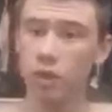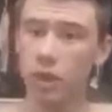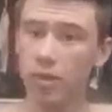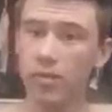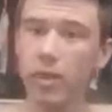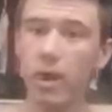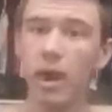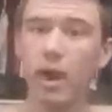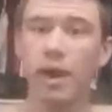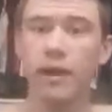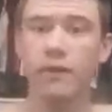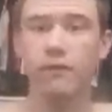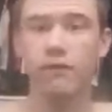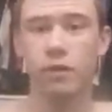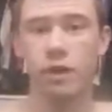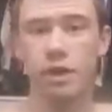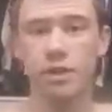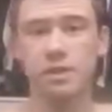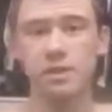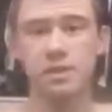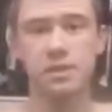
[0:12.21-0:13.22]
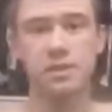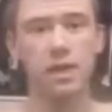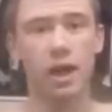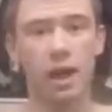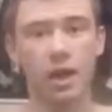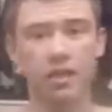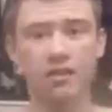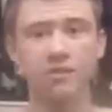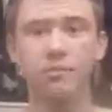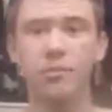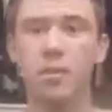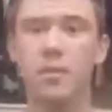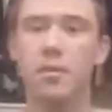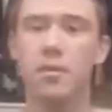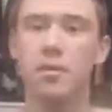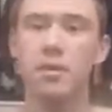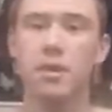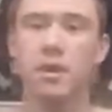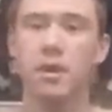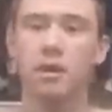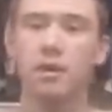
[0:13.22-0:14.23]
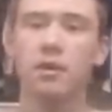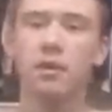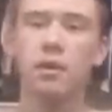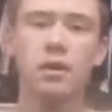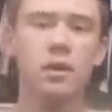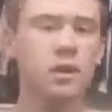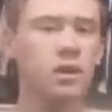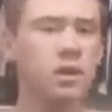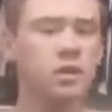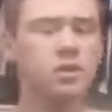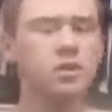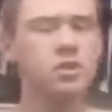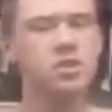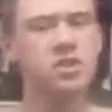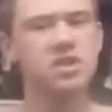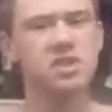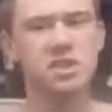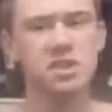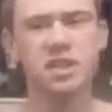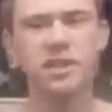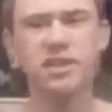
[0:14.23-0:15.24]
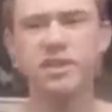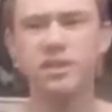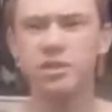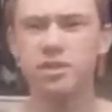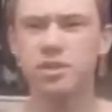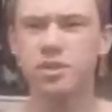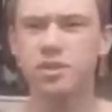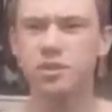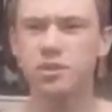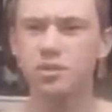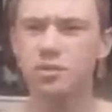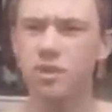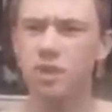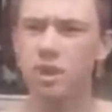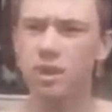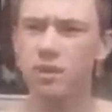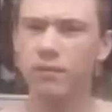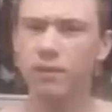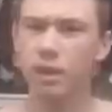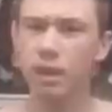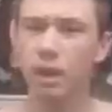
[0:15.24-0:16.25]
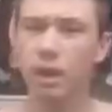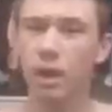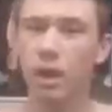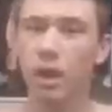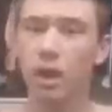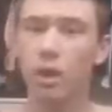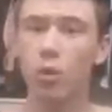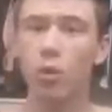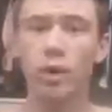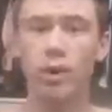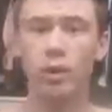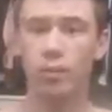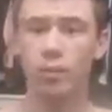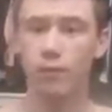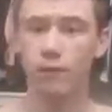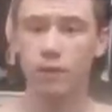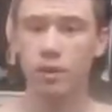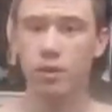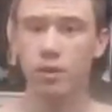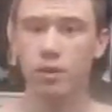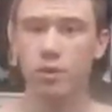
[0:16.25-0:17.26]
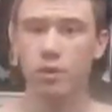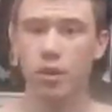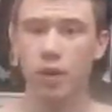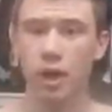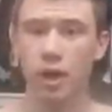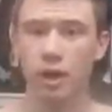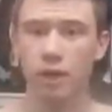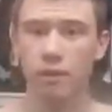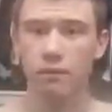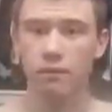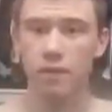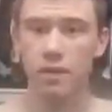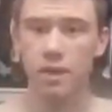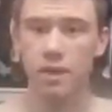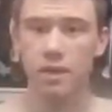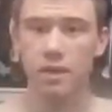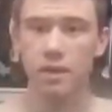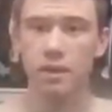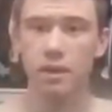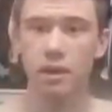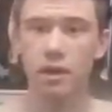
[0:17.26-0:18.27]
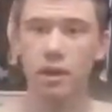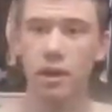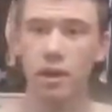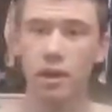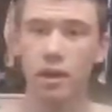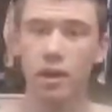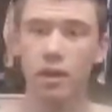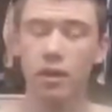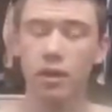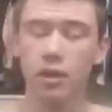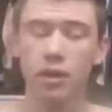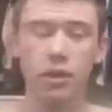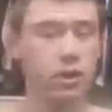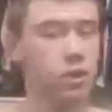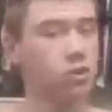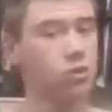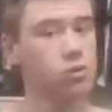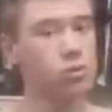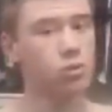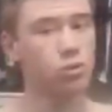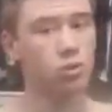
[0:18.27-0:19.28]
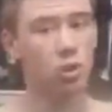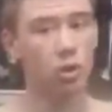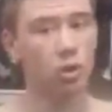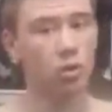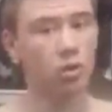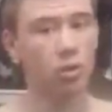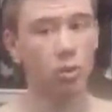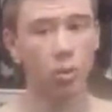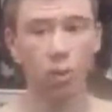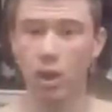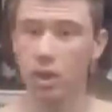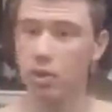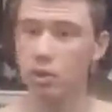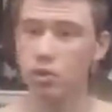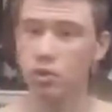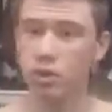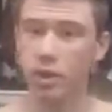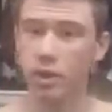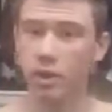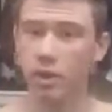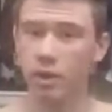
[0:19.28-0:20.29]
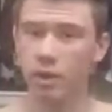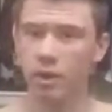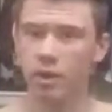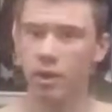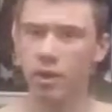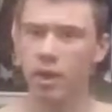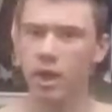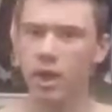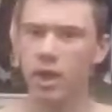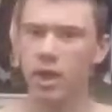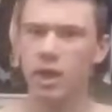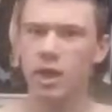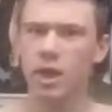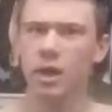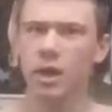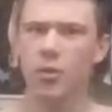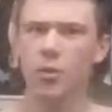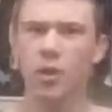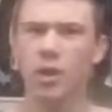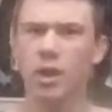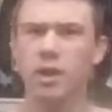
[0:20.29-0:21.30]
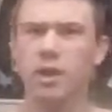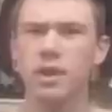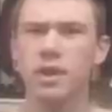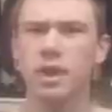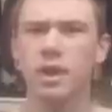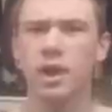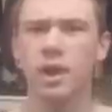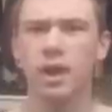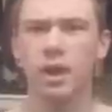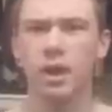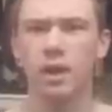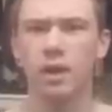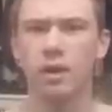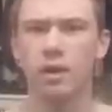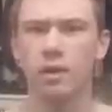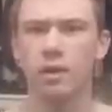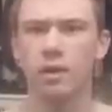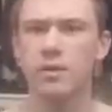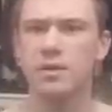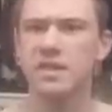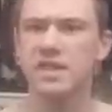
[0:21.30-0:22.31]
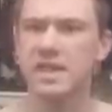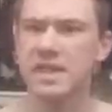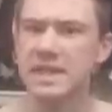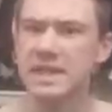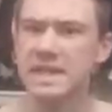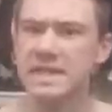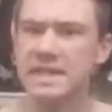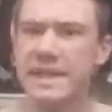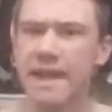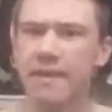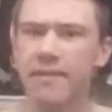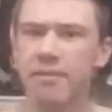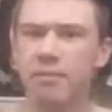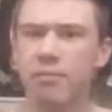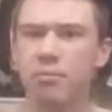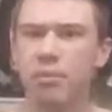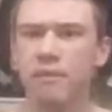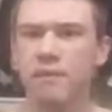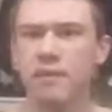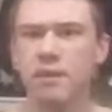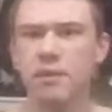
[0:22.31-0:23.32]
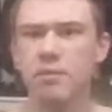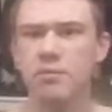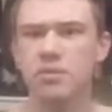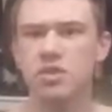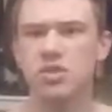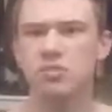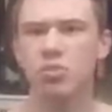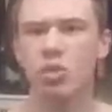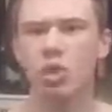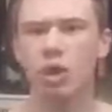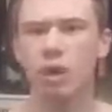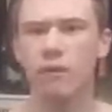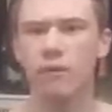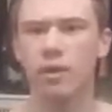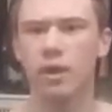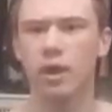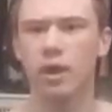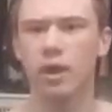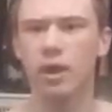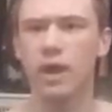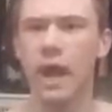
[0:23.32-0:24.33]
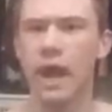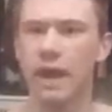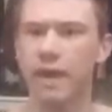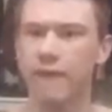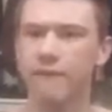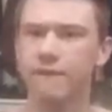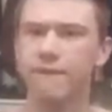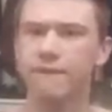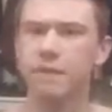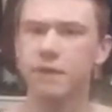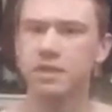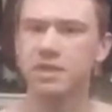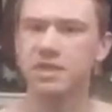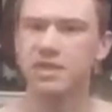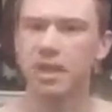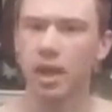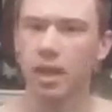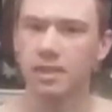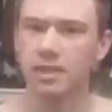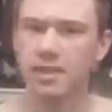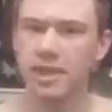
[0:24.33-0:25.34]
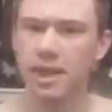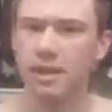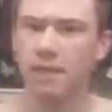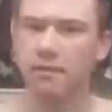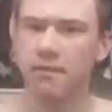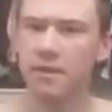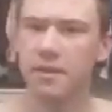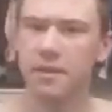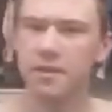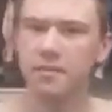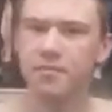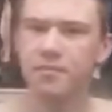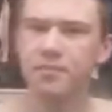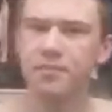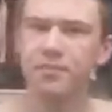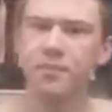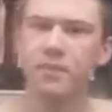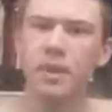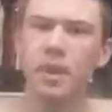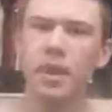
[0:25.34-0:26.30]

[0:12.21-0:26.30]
Cleaver Hi friends, Darth Momo here. Just here to give a quick review of the uh, new Rogue One trailer. Not really a in-depth review, just more of a kind of first thoughts kind of thing.